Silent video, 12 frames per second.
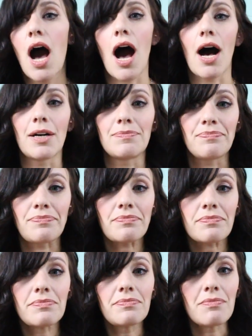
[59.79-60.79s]

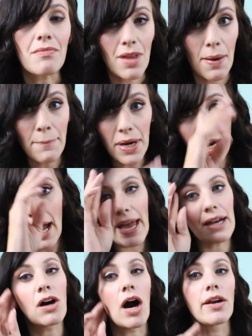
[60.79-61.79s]
But I
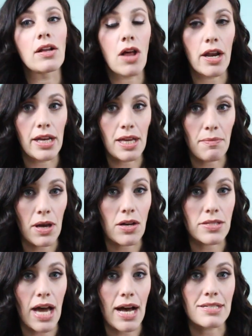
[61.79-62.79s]
had gotten a lot of
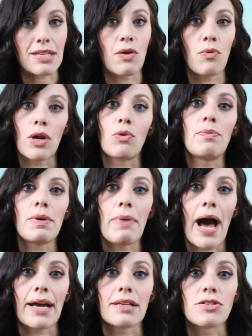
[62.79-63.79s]
emails asking when it would be
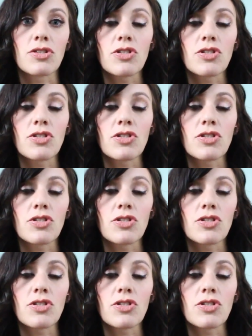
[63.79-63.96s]
back in